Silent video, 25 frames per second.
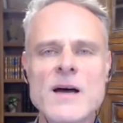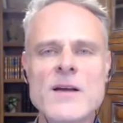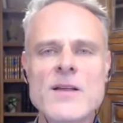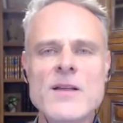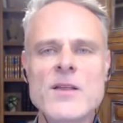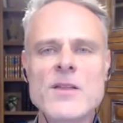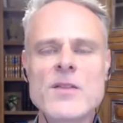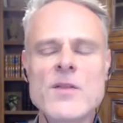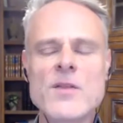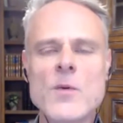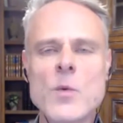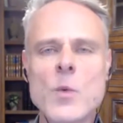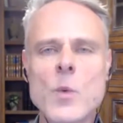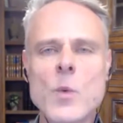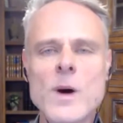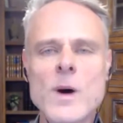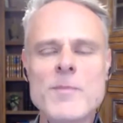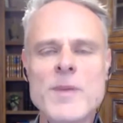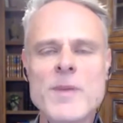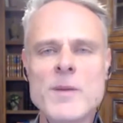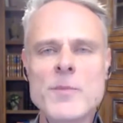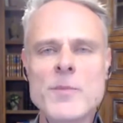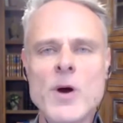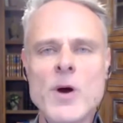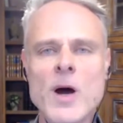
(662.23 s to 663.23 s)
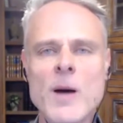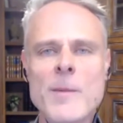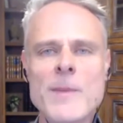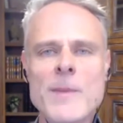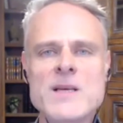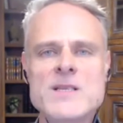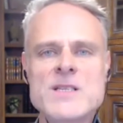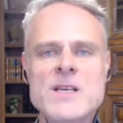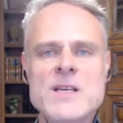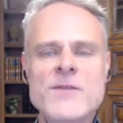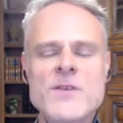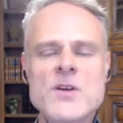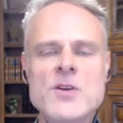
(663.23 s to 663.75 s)
One big problem
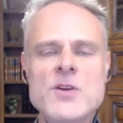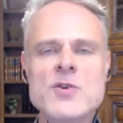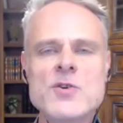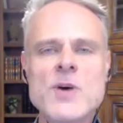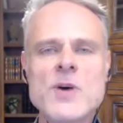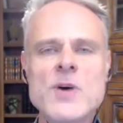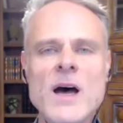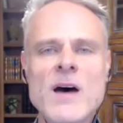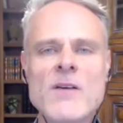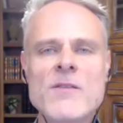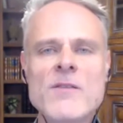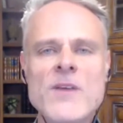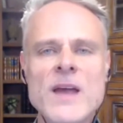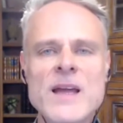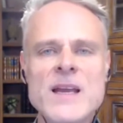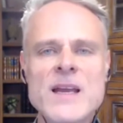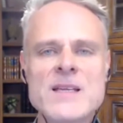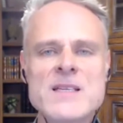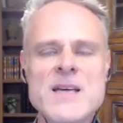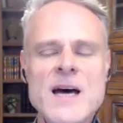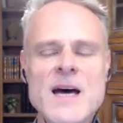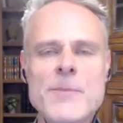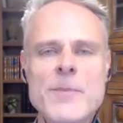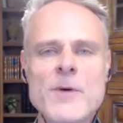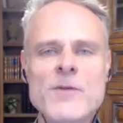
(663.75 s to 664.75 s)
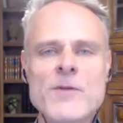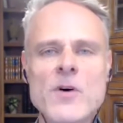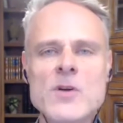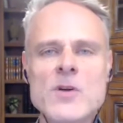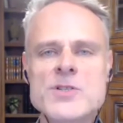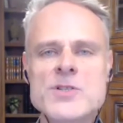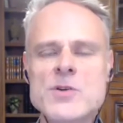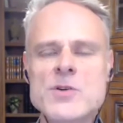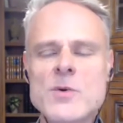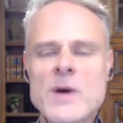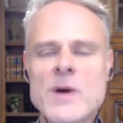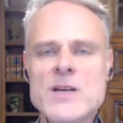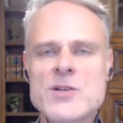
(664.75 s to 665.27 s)
is if you do have any type of
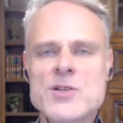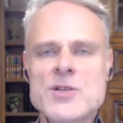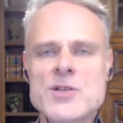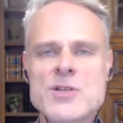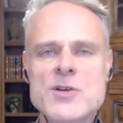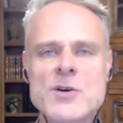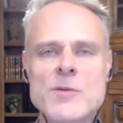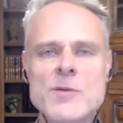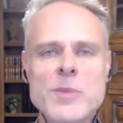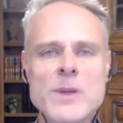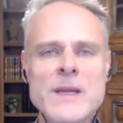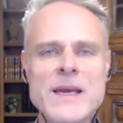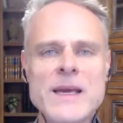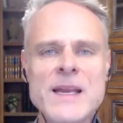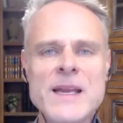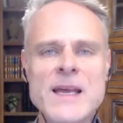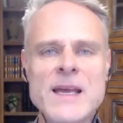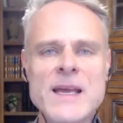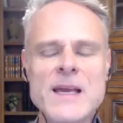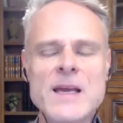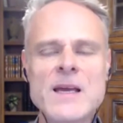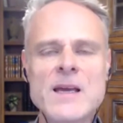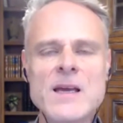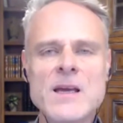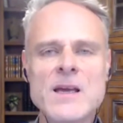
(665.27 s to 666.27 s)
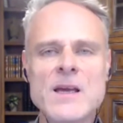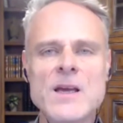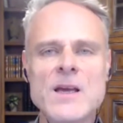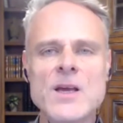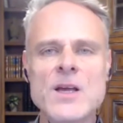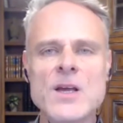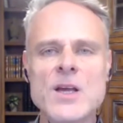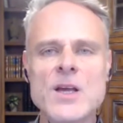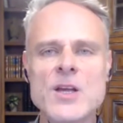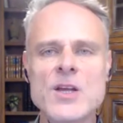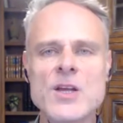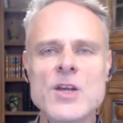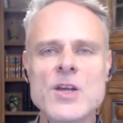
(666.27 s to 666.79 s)
ulcerations or bleeding,
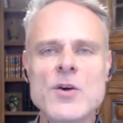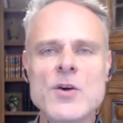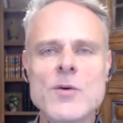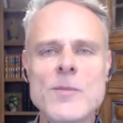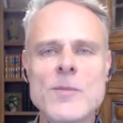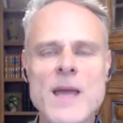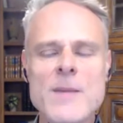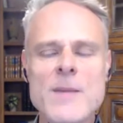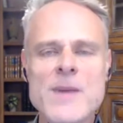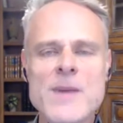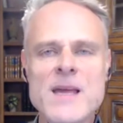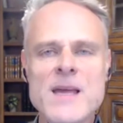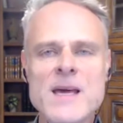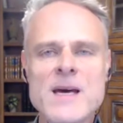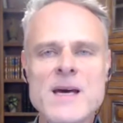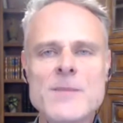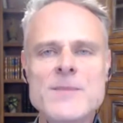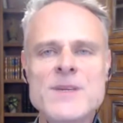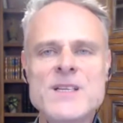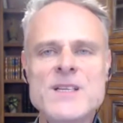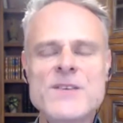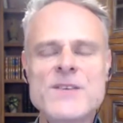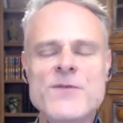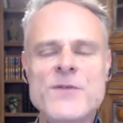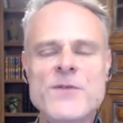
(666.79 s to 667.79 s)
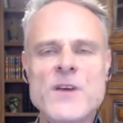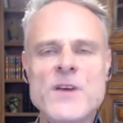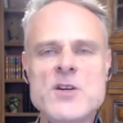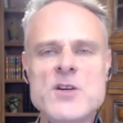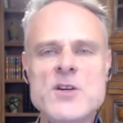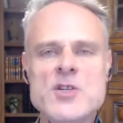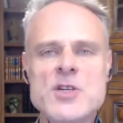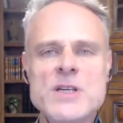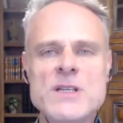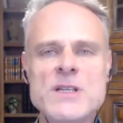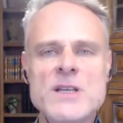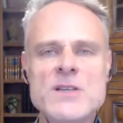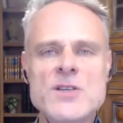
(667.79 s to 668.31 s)
you may become
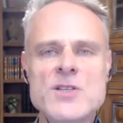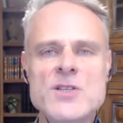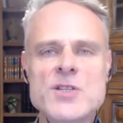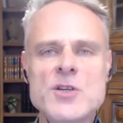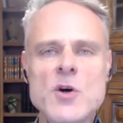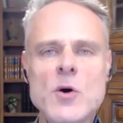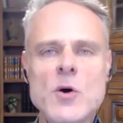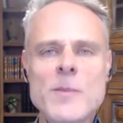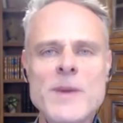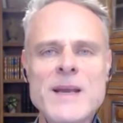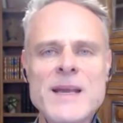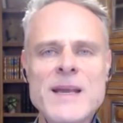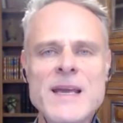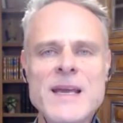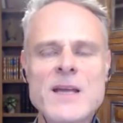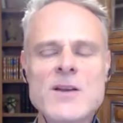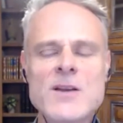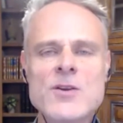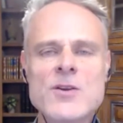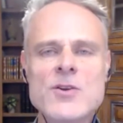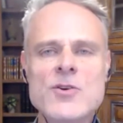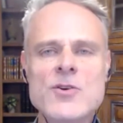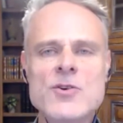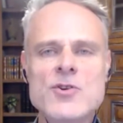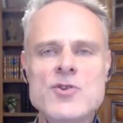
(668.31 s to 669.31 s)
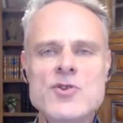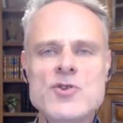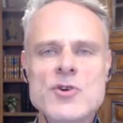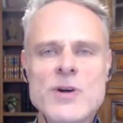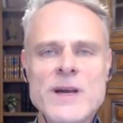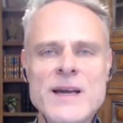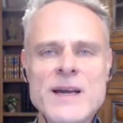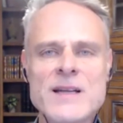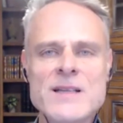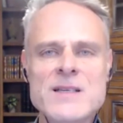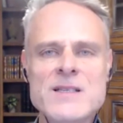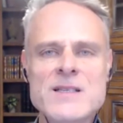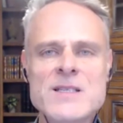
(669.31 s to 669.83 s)
deficient in so many
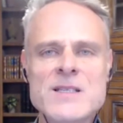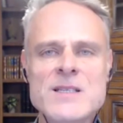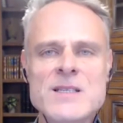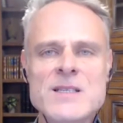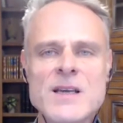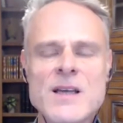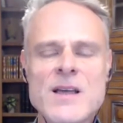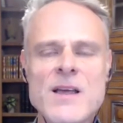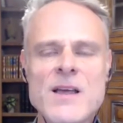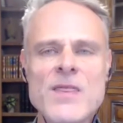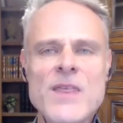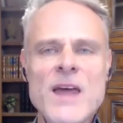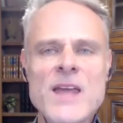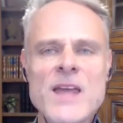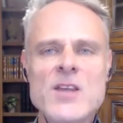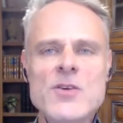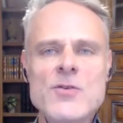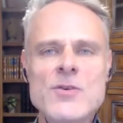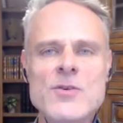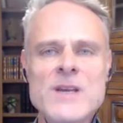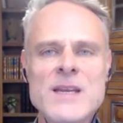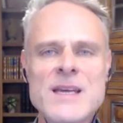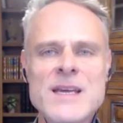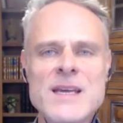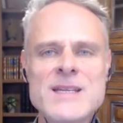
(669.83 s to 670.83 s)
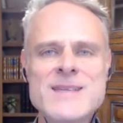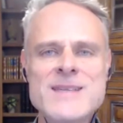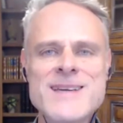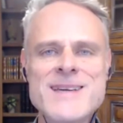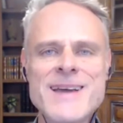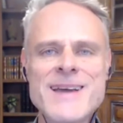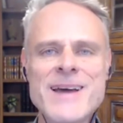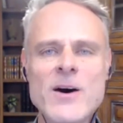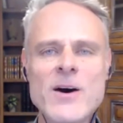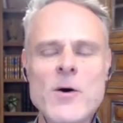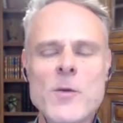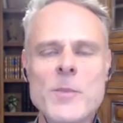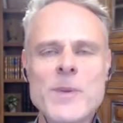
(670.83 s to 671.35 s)
nutrients that you need to
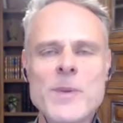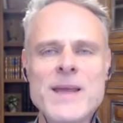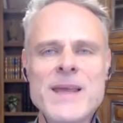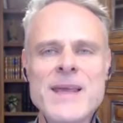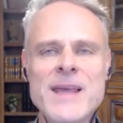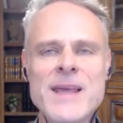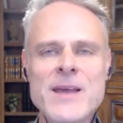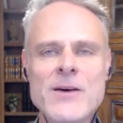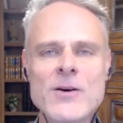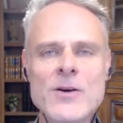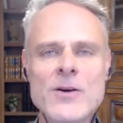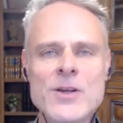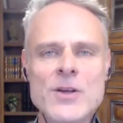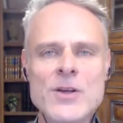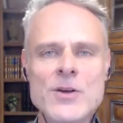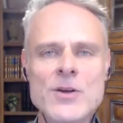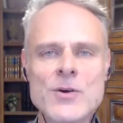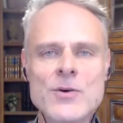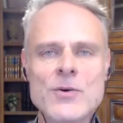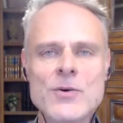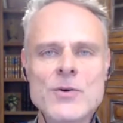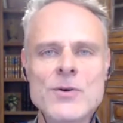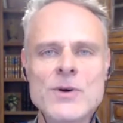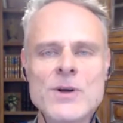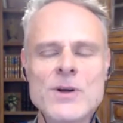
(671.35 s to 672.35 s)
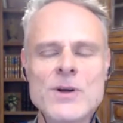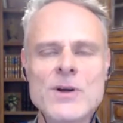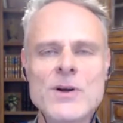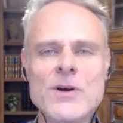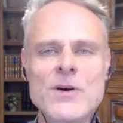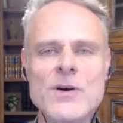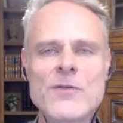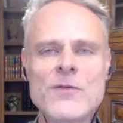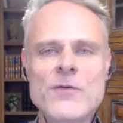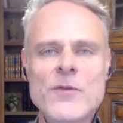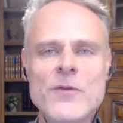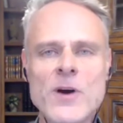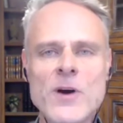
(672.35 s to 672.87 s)
help heal you
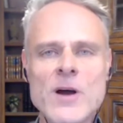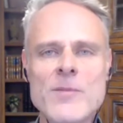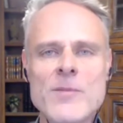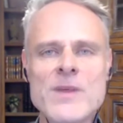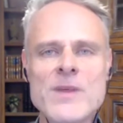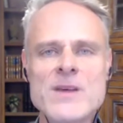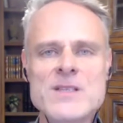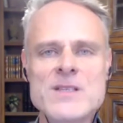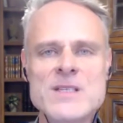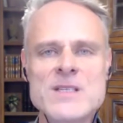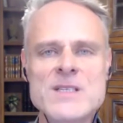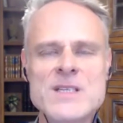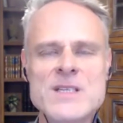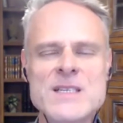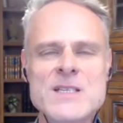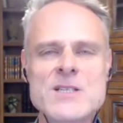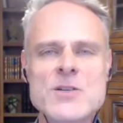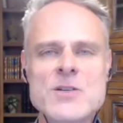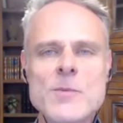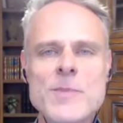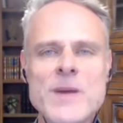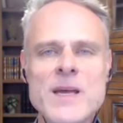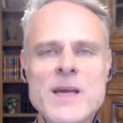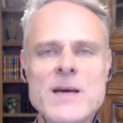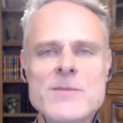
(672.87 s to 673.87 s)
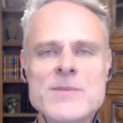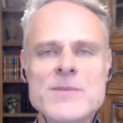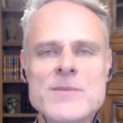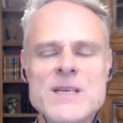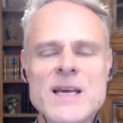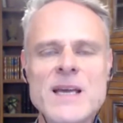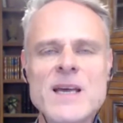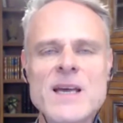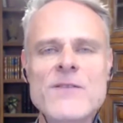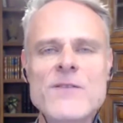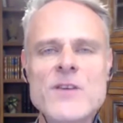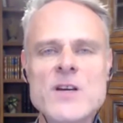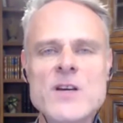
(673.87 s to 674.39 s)
from this disease. So it becomes
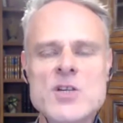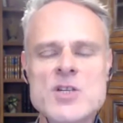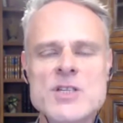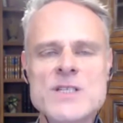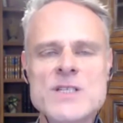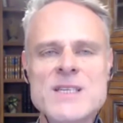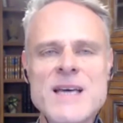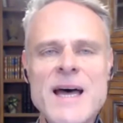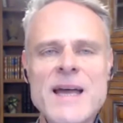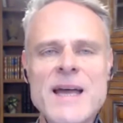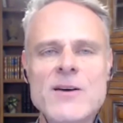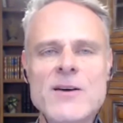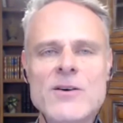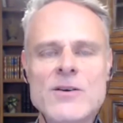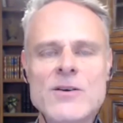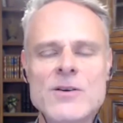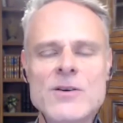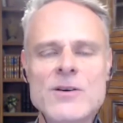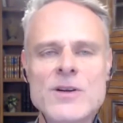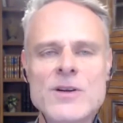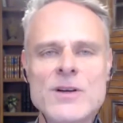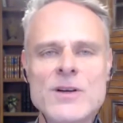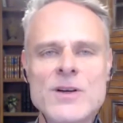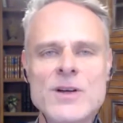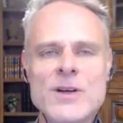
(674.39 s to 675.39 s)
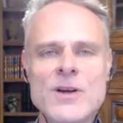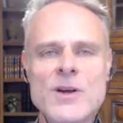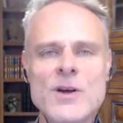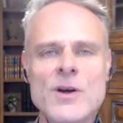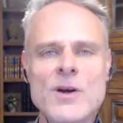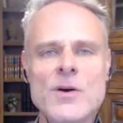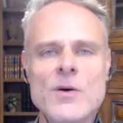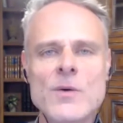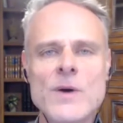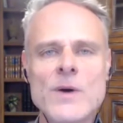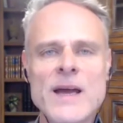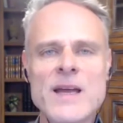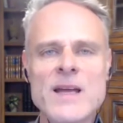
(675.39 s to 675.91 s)
like a vicious cycle,
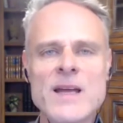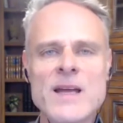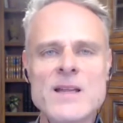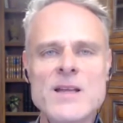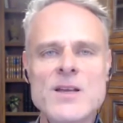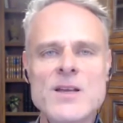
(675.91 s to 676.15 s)
right?